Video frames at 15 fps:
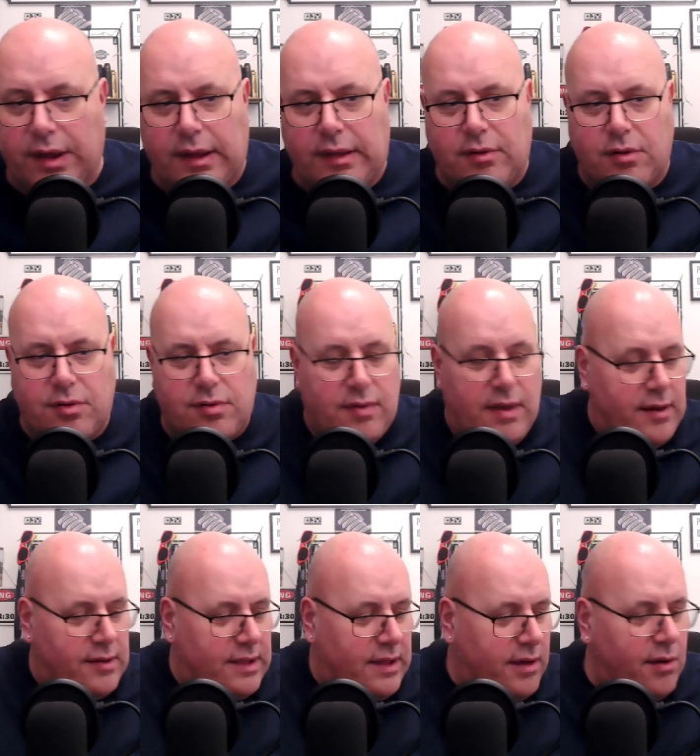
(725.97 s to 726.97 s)
It just
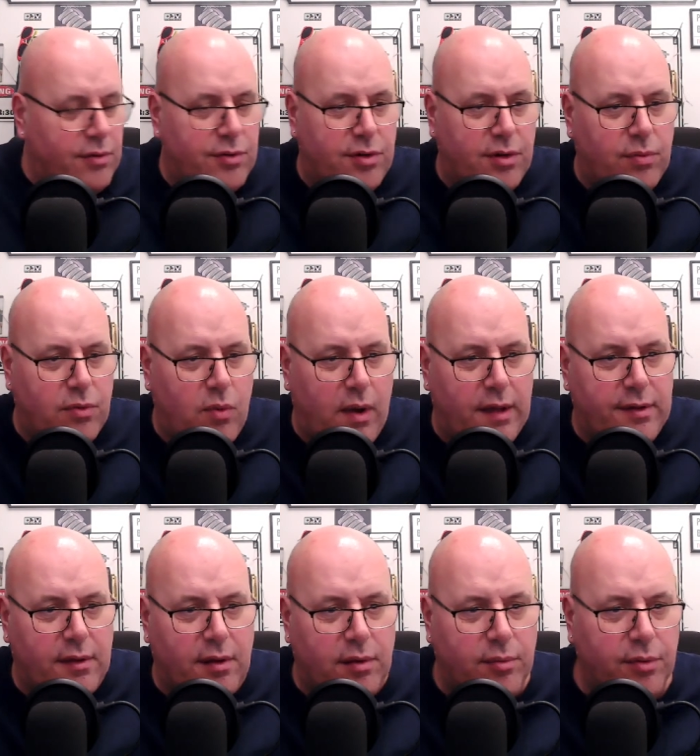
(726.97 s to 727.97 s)
actually costs you quite a
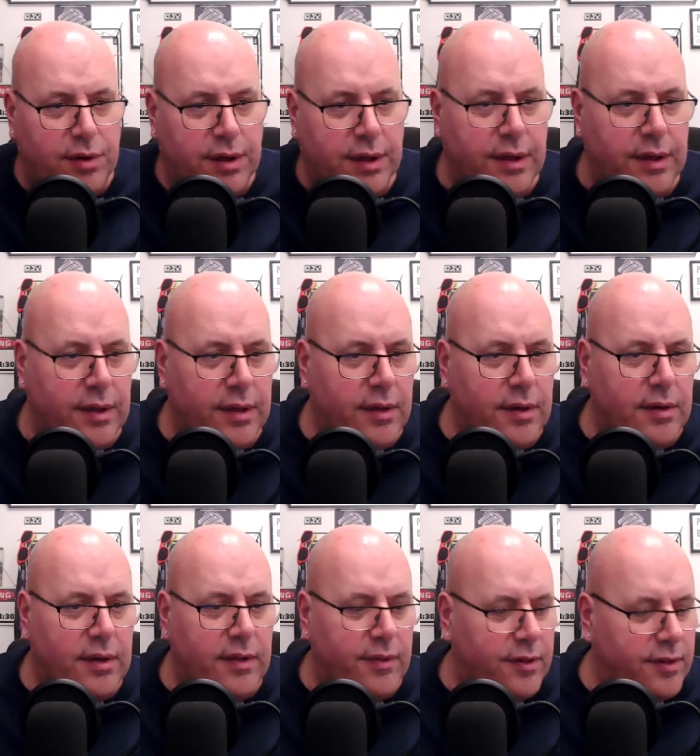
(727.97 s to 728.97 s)
lot of money
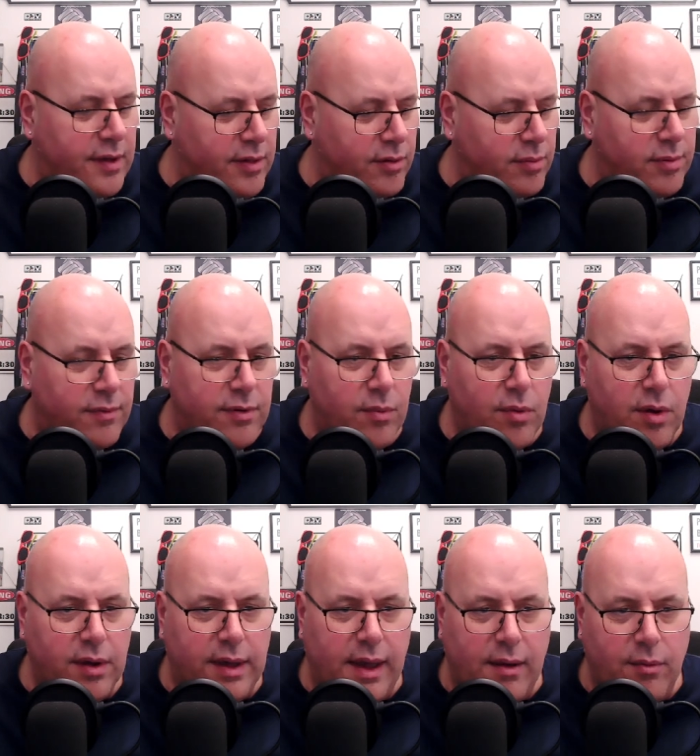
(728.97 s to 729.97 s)
in the setup if you
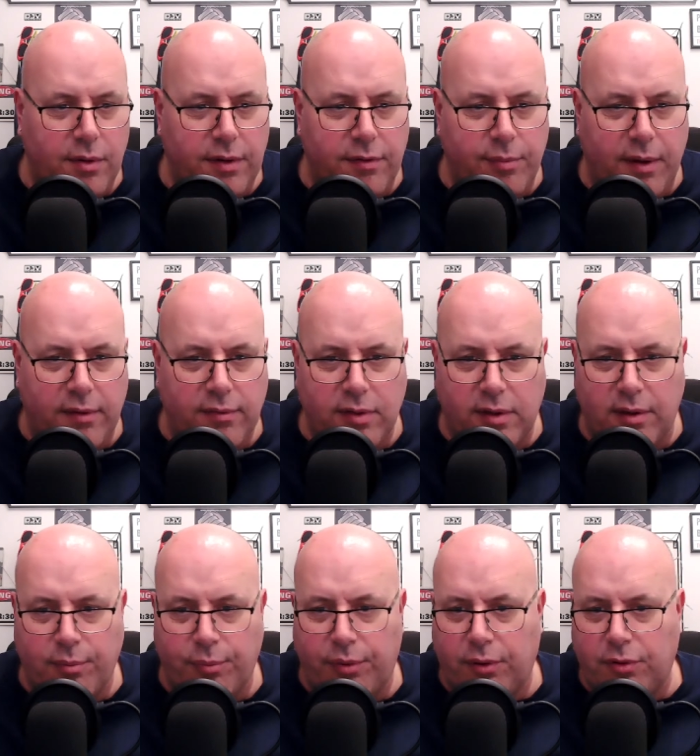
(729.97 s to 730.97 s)
work out what you've paid for the
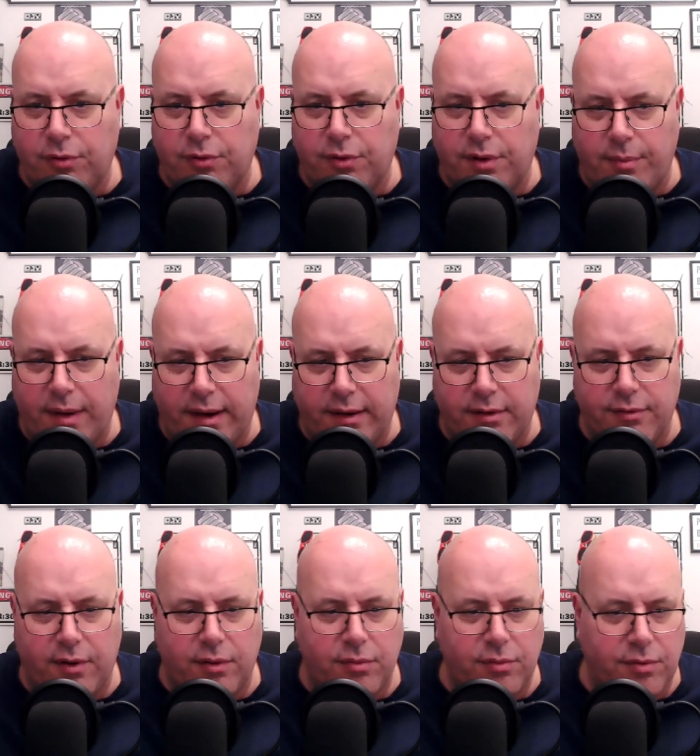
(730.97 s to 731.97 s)
computer and the
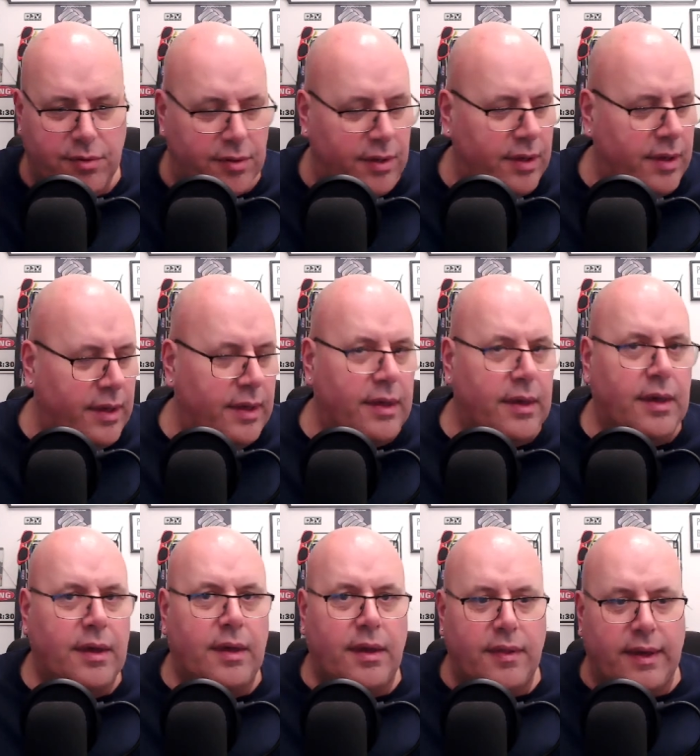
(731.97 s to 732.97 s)
microphones and
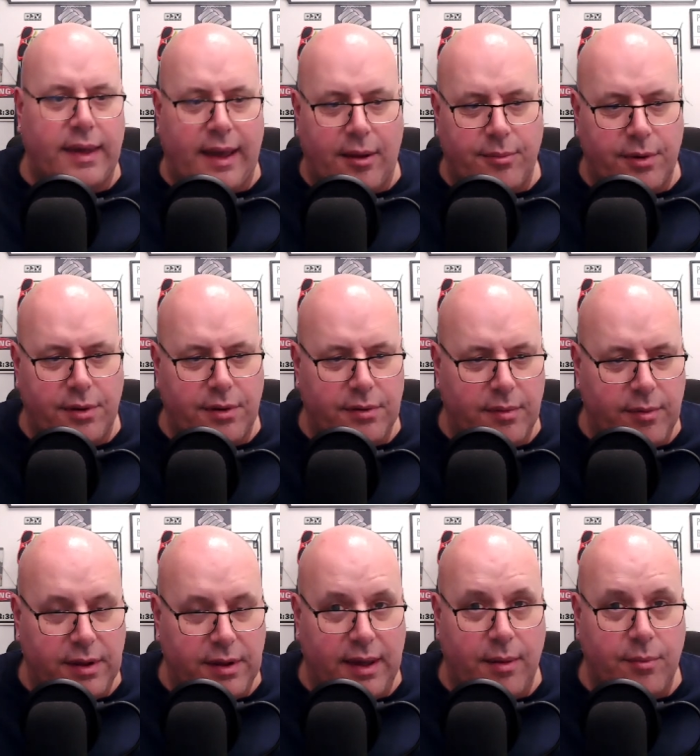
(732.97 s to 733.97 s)
the camera. I mean,
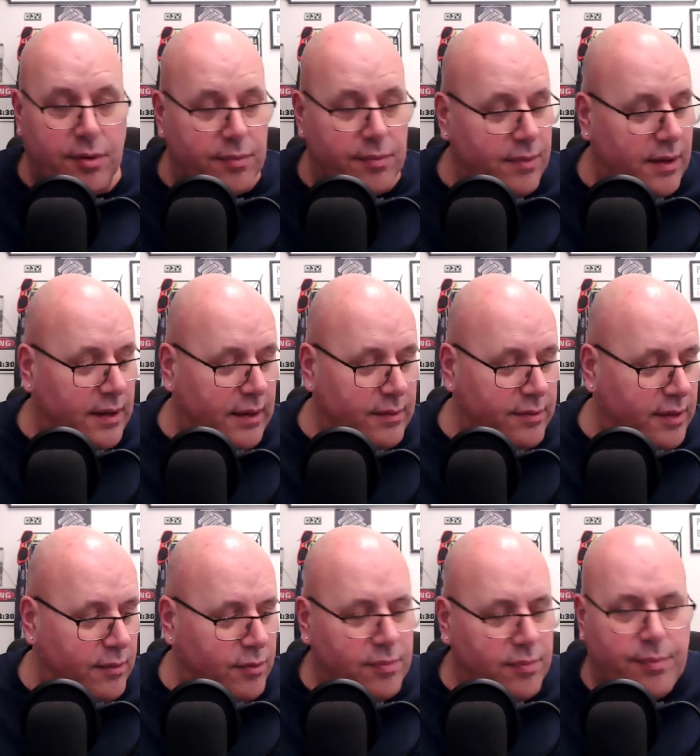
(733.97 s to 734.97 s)
the camera actually
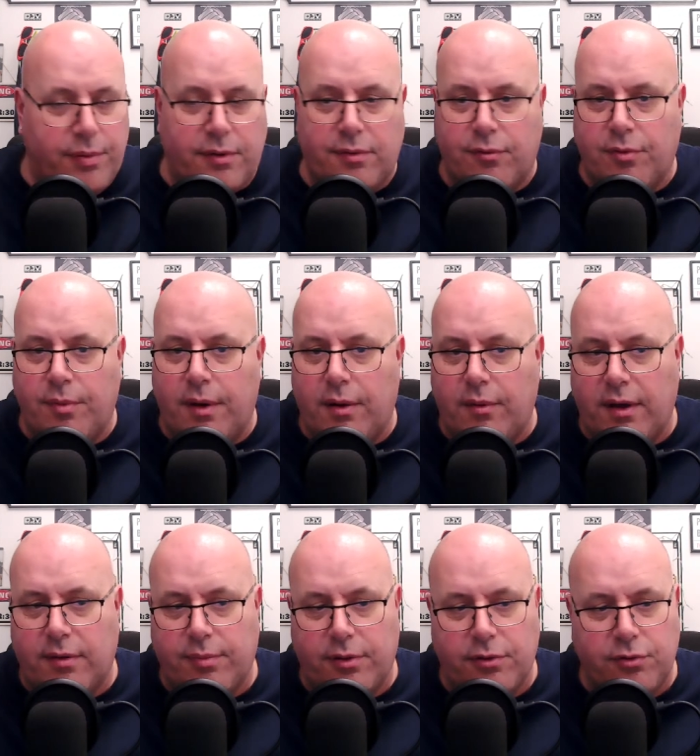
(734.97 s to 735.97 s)
was a present from my
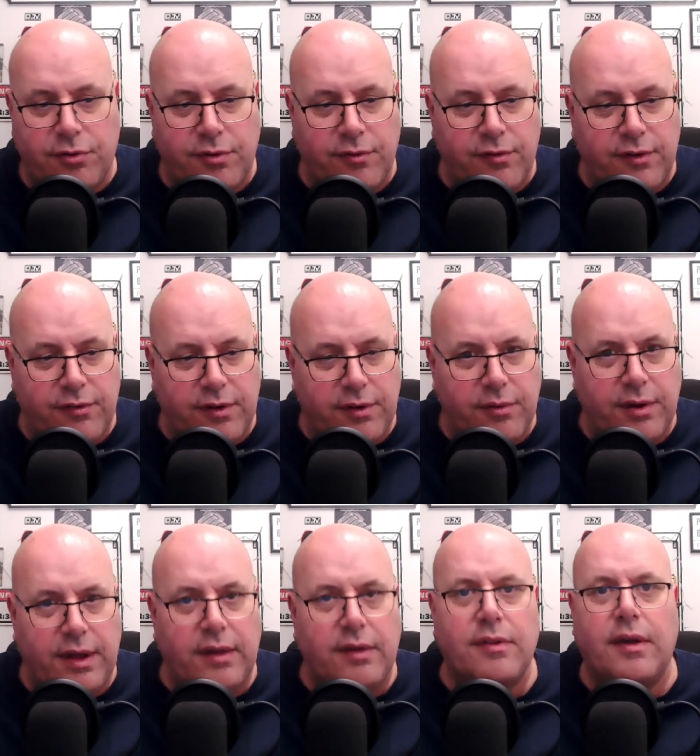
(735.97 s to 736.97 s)
wife, but they're 150 quid
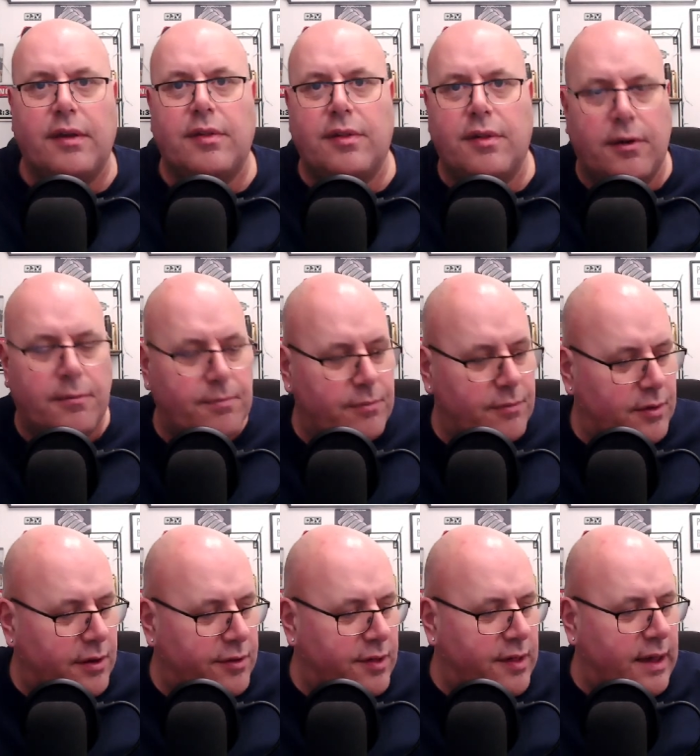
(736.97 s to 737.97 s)
each, these
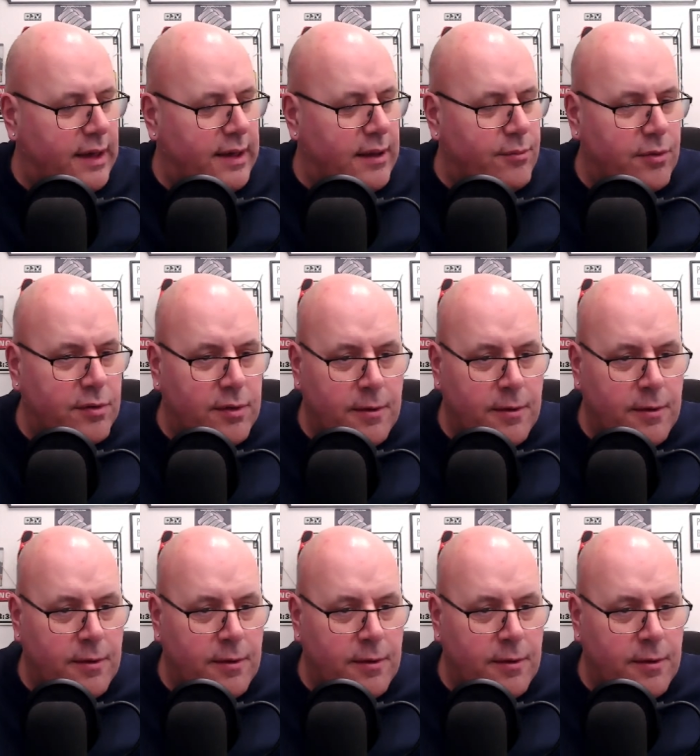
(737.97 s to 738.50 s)
Logitech cameras.